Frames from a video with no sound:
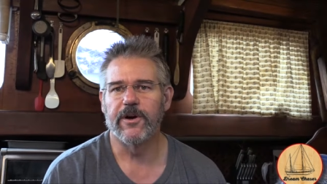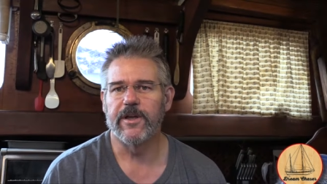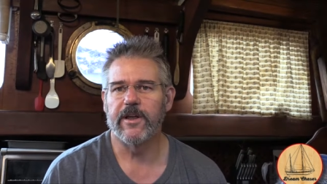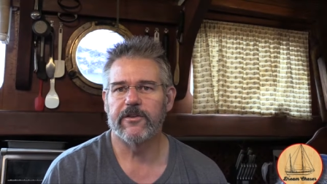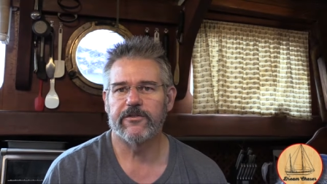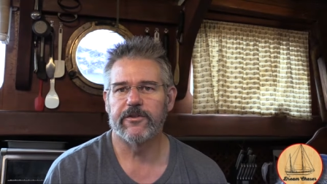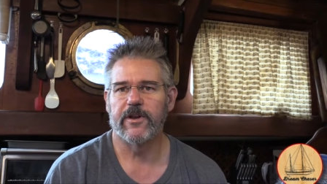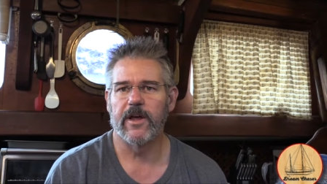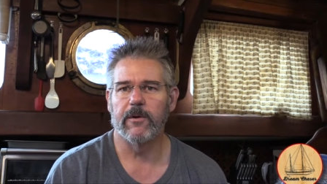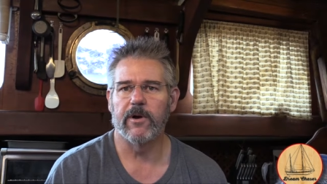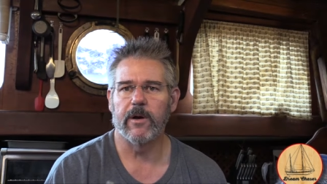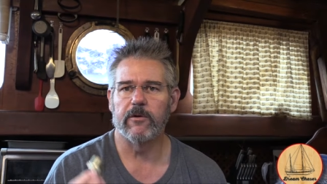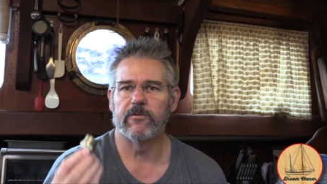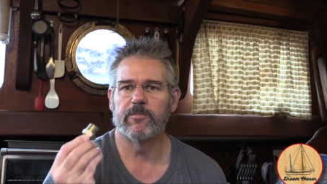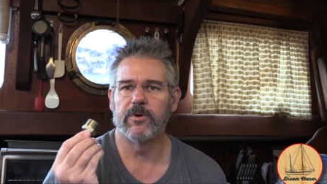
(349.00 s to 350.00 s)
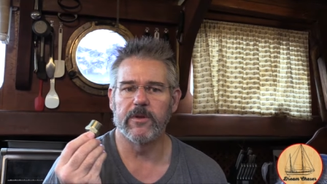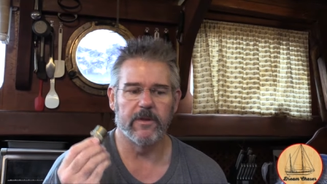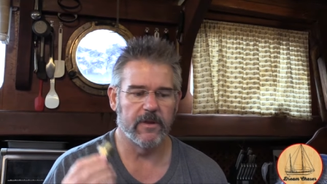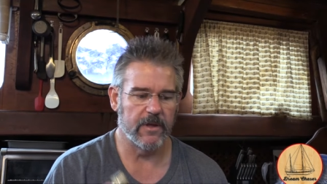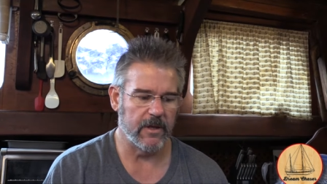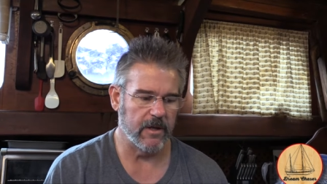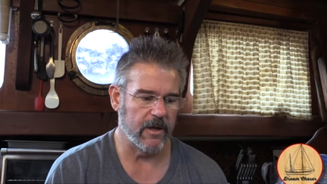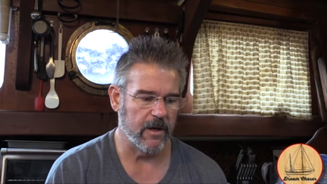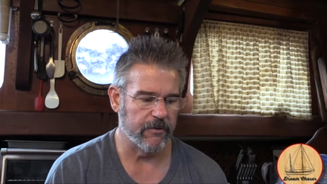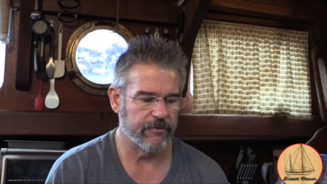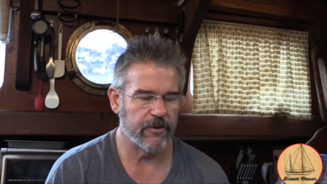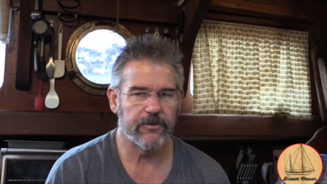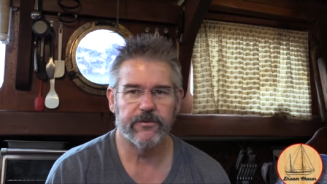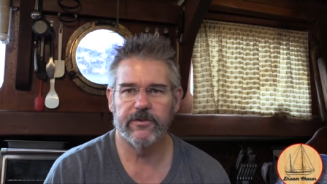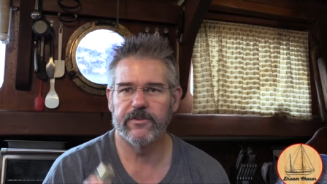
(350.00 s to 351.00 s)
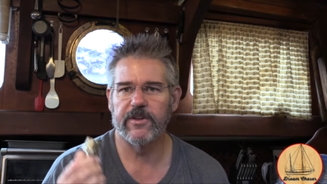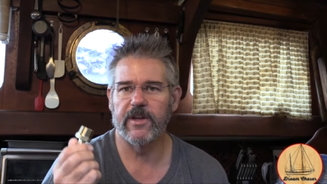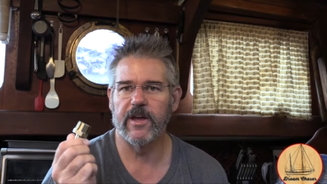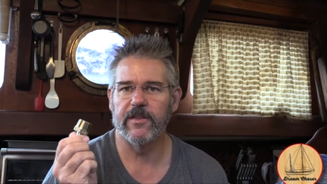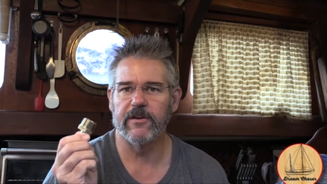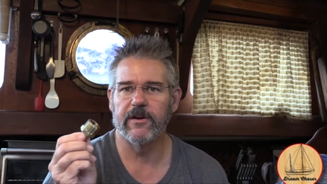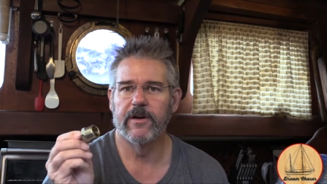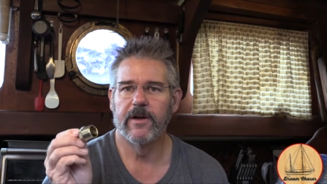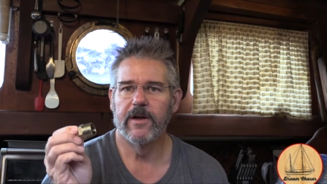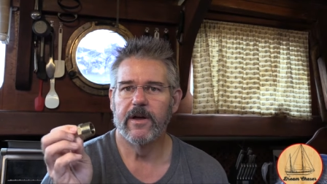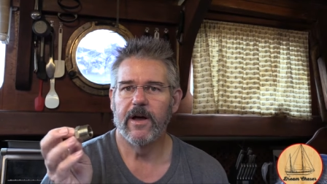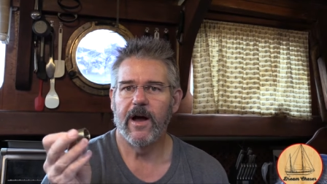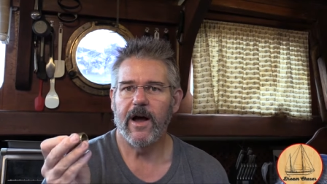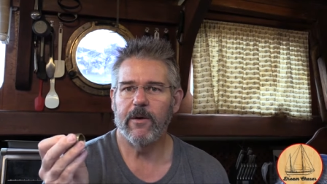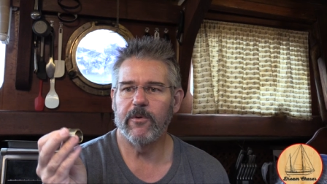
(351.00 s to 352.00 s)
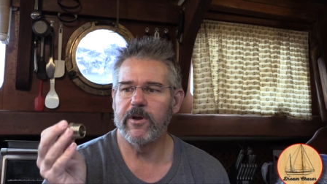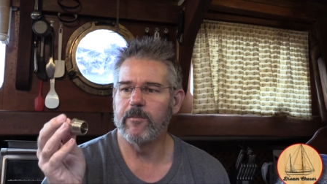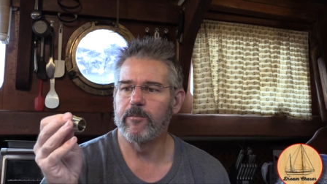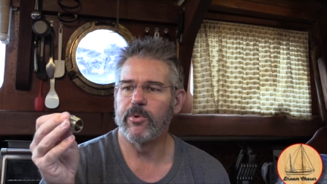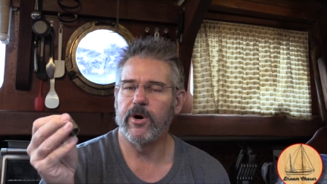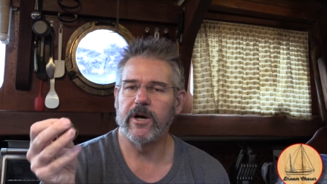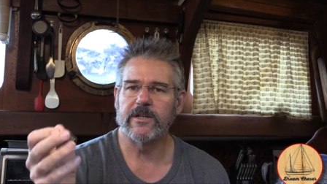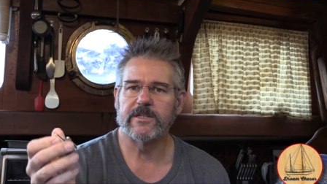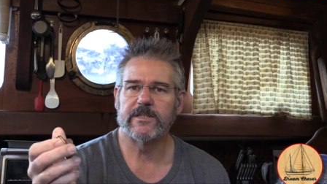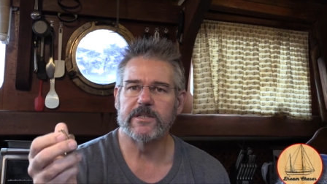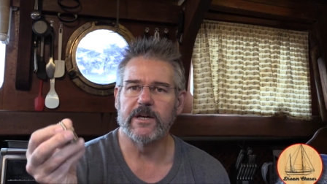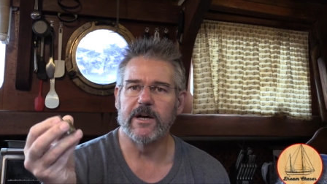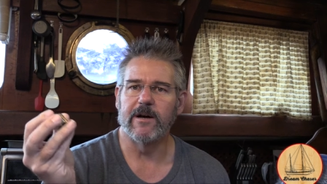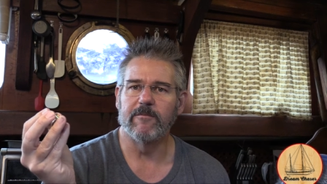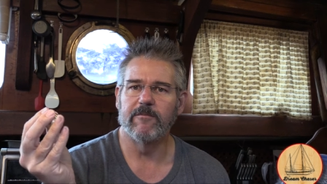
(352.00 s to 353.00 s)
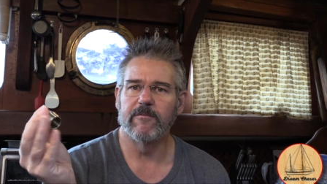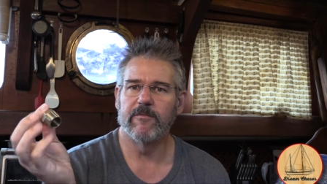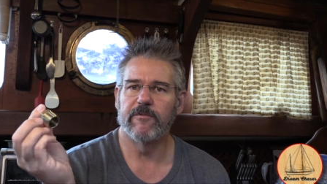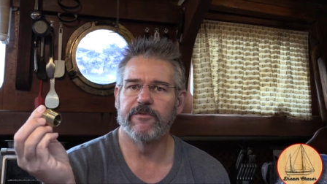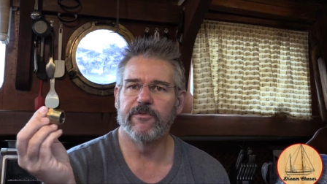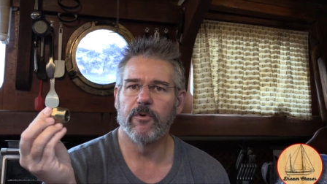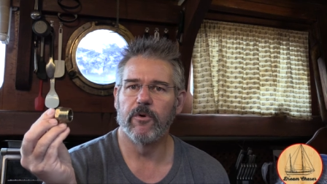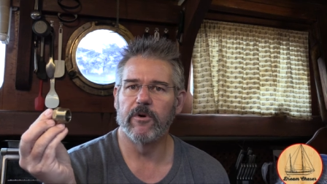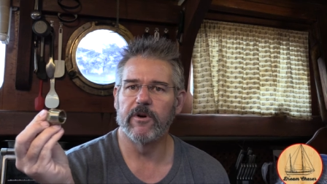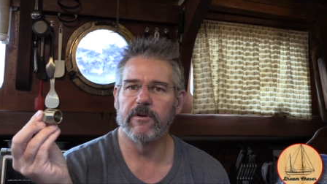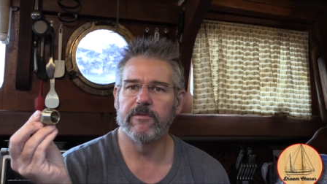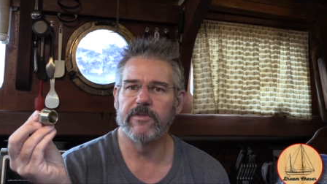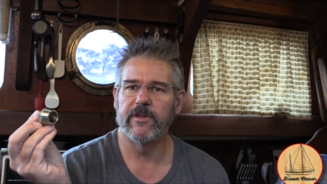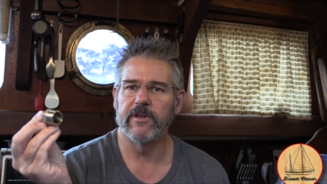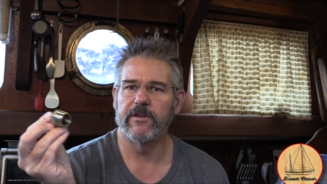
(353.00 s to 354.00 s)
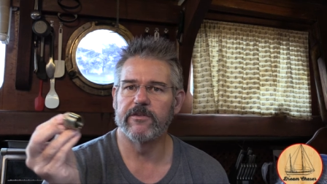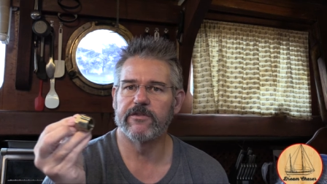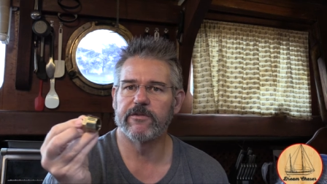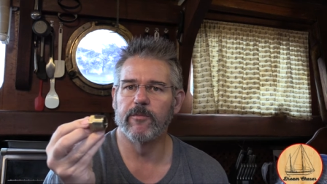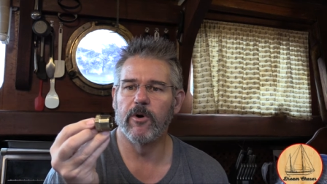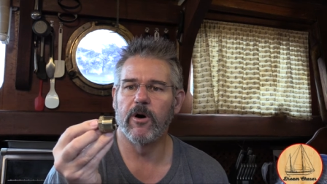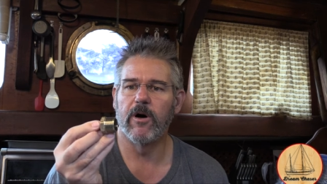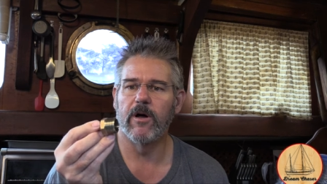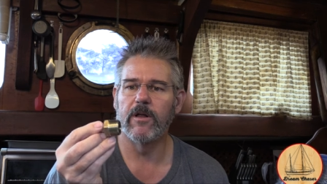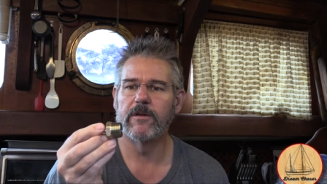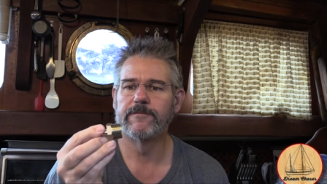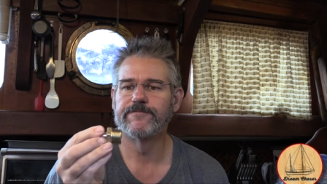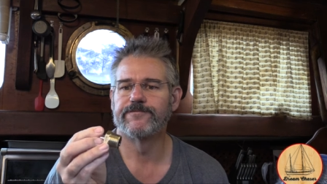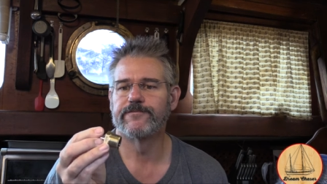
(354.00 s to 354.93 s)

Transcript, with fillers: know it, yesterday when I was putting the filters together, I went and bought 4 of these small